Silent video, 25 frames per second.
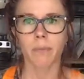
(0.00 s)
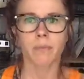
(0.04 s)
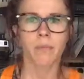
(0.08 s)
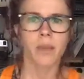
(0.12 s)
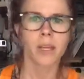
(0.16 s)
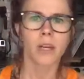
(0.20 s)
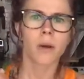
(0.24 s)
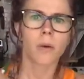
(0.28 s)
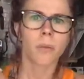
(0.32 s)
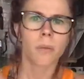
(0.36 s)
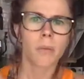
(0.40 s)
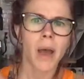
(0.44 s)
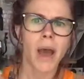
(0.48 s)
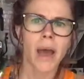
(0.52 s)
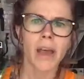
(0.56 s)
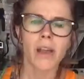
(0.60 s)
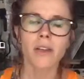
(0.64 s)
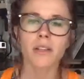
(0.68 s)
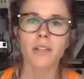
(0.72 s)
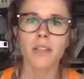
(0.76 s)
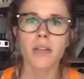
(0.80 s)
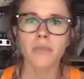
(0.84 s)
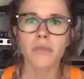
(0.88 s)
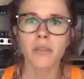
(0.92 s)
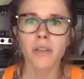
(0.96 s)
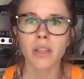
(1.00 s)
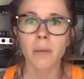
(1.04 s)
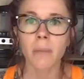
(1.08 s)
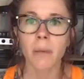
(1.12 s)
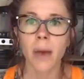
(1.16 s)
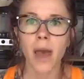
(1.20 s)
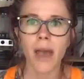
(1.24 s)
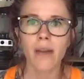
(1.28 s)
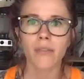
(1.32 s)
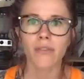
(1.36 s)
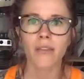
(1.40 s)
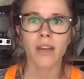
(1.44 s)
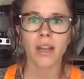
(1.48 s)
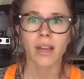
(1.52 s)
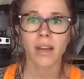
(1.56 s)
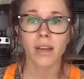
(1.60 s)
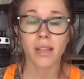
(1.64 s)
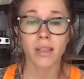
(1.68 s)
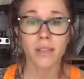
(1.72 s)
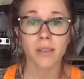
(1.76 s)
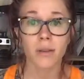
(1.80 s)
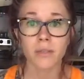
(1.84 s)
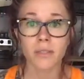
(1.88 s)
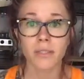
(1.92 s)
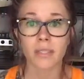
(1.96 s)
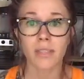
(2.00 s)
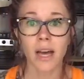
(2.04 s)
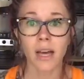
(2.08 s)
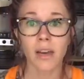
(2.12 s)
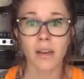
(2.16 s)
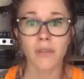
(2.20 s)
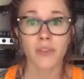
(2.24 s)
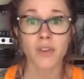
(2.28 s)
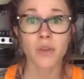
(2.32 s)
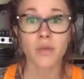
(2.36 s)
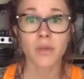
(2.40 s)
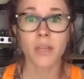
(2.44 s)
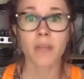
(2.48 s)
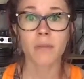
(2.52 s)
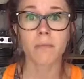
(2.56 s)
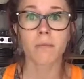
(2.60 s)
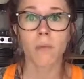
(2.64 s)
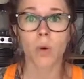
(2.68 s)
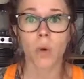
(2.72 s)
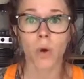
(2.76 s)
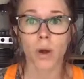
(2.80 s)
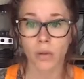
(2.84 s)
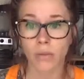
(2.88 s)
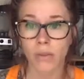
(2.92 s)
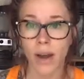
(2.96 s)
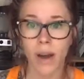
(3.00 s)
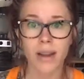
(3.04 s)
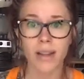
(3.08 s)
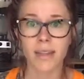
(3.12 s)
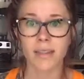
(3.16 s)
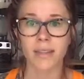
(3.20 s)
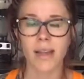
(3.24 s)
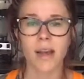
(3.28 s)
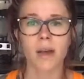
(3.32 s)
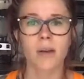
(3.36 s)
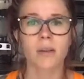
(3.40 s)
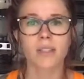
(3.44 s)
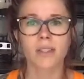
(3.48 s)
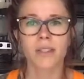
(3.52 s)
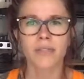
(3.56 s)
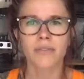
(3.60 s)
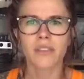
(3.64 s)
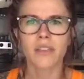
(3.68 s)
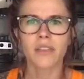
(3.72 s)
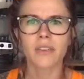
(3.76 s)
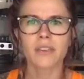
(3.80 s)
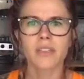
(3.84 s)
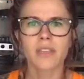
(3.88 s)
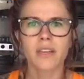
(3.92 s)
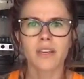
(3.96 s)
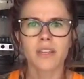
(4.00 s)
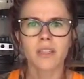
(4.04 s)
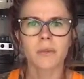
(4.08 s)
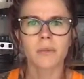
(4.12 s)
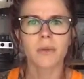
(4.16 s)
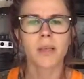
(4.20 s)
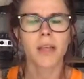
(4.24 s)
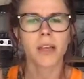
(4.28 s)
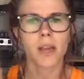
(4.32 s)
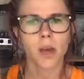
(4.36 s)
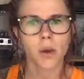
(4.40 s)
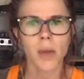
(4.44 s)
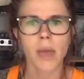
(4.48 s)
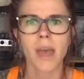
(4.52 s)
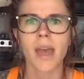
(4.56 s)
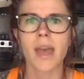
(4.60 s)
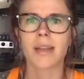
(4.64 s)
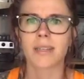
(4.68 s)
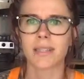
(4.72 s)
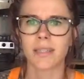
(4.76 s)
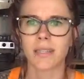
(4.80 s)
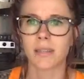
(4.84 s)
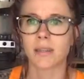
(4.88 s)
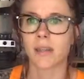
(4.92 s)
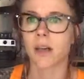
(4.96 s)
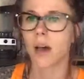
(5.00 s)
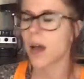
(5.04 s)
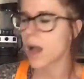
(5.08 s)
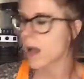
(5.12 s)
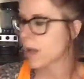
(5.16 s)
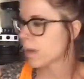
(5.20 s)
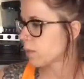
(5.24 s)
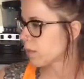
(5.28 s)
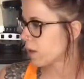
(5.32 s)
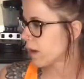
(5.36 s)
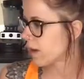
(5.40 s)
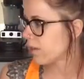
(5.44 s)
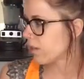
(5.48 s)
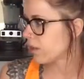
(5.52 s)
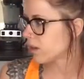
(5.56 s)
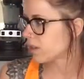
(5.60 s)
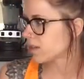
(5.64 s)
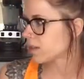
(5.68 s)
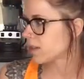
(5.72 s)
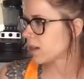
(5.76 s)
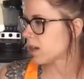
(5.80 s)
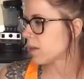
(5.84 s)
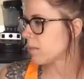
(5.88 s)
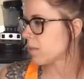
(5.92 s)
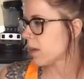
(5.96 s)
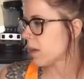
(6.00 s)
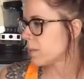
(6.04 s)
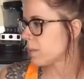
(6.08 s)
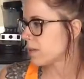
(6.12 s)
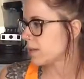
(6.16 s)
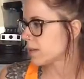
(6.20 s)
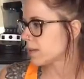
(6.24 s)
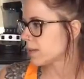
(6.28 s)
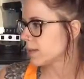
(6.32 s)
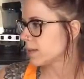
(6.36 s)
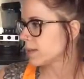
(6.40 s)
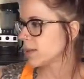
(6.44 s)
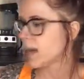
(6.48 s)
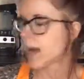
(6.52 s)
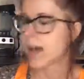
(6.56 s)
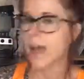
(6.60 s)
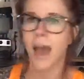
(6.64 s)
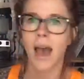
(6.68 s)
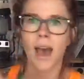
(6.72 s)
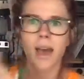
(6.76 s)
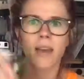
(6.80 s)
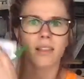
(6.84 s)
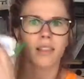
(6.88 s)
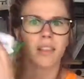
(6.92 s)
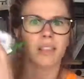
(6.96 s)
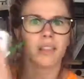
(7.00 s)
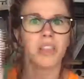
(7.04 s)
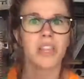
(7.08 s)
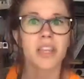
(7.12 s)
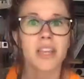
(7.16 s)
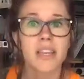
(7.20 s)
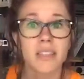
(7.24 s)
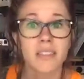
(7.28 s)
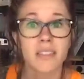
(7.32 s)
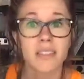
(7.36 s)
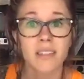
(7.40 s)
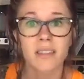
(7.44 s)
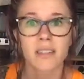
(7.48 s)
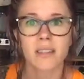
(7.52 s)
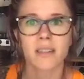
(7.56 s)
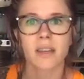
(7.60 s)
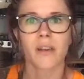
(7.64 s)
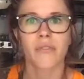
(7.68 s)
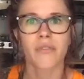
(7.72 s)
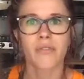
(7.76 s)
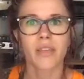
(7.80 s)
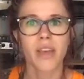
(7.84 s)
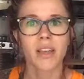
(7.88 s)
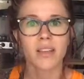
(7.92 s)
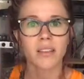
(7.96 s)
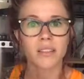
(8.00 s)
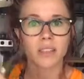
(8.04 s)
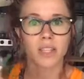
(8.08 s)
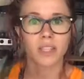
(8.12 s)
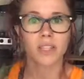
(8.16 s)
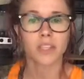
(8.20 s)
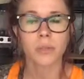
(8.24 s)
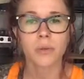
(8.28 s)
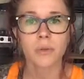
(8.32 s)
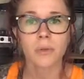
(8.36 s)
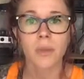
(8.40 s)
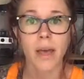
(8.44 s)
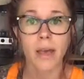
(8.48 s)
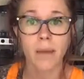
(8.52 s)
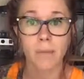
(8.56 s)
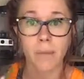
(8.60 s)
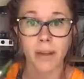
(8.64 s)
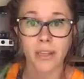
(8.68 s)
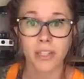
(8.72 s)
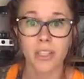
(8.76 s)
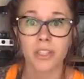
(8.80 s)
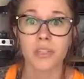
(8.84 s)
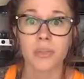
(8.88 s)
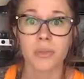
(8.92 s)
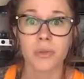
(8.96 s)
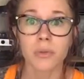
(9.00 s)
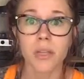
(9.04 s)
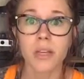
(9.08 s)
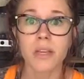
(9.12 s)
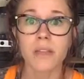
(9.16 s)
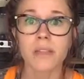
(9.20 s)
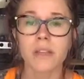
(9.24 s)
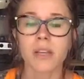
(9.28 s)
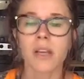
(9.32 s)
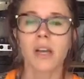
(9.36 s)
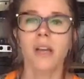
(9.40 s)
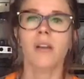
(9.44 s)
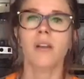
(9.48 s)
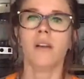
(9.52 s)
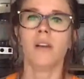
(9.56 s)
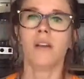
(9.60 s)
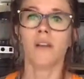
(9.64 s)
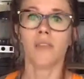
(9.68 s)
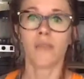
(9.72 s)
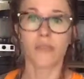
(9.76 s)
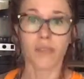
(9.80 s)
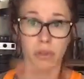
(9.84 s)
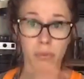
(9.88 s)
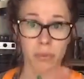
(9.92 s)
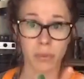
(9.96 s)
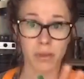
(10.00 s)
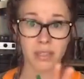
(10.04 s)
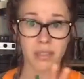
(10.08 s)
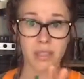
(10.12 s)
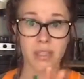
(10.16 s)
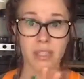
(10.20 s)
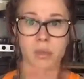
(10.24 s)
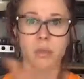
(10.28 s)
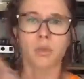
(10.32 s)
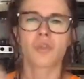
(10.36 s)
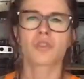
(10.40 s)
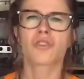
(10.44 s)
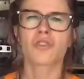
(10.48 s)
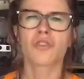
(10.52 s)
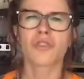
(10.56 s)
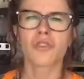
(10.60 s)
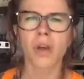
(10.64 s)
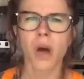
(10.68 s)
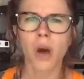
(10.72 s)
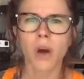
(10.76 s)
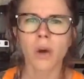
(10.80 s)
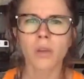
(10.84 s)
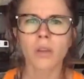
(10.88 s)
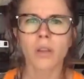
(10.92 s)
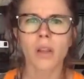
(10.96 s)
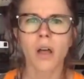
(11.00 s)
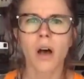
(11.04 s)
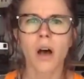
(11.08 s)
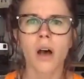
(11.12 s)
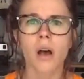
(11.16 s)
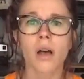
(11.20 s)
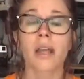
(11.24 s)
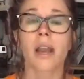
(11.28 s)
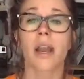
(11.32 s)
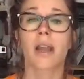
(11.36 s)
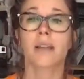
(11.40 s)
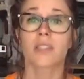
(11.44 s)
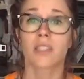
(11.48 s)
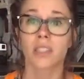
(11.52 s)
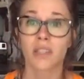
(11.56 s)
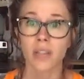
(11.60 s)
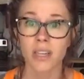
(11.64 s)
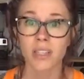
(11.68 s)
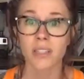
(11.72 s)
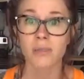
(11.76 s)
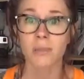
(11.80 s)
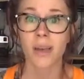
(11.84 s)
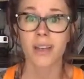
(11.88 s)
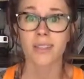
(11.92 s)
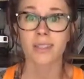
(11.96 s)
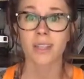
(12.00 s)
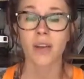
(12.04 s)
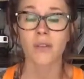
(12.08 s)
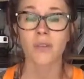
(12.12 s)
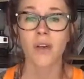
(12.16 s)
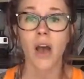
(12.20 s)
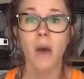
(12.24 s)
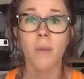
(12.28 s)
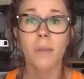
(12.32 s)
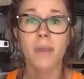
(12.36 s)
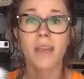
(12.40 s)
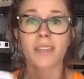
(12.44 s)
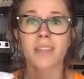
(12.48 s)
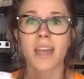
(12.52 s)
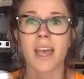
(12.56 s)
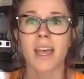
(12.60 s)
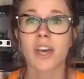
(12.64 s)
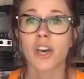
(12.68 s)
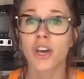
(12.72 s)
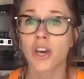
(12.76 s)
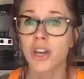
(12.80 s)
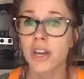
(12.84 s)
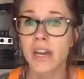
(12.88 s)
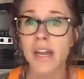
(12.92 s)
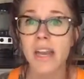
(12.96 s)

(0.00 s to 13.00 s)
you know, pat yourself on the back for getting those done. If you did more, write it down, because it feels good to be like, okay, I did a lot. When I first started my business, I had lists of things to do. Like, my to-do list for the business was so long, and I'd stress myself out because I could